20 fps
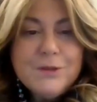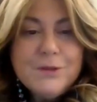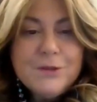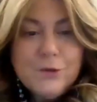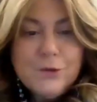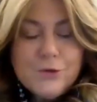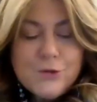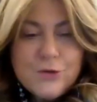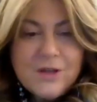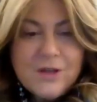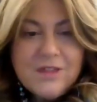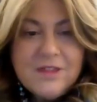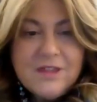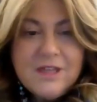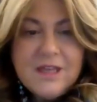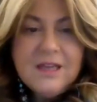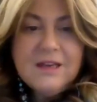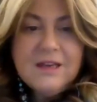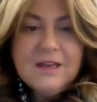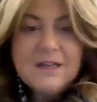but also I
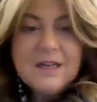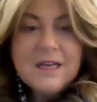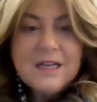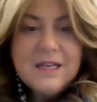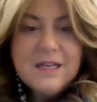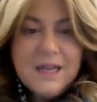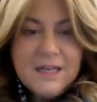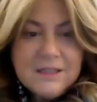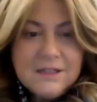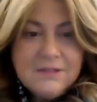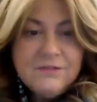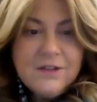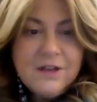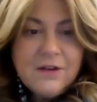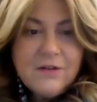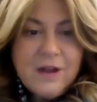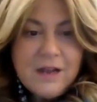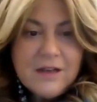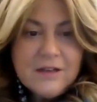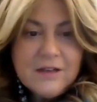think creative
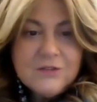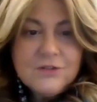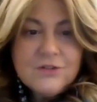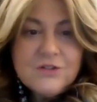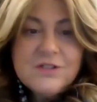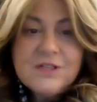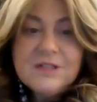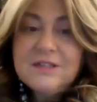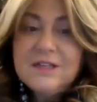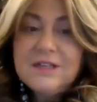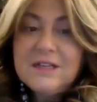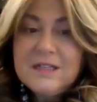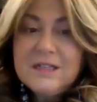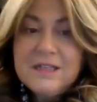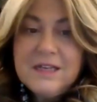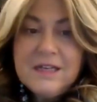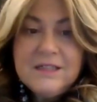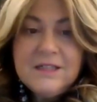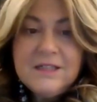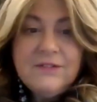directors and the
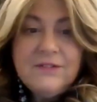creative